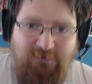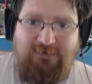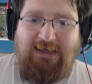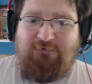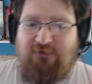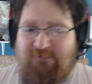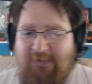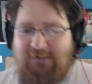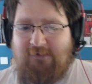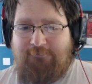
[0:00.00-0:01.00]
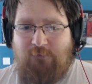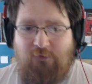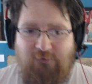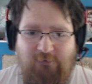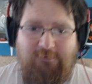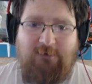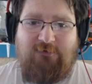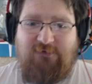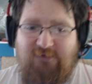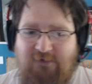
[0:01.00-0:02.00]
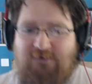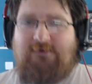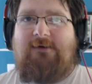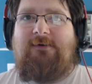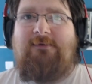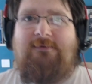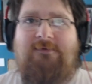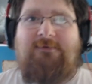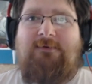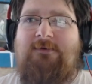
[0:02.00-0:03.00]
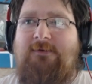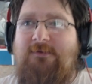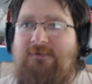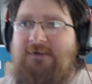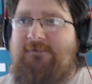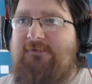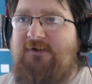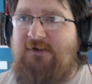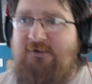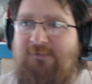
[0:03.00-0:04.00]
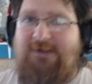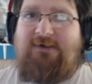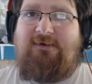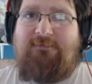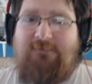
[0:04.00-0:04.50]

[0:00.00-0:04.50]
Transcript: counter spell on your opponent's turn, search please.